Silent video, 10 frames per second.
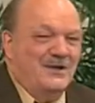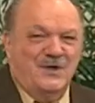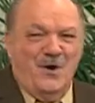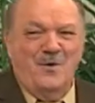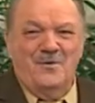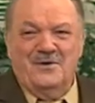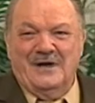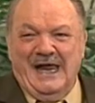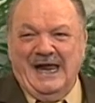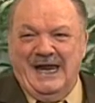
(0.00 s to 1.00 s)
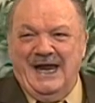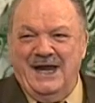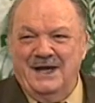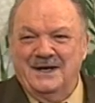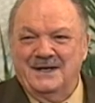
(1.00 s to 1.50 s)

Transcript: You need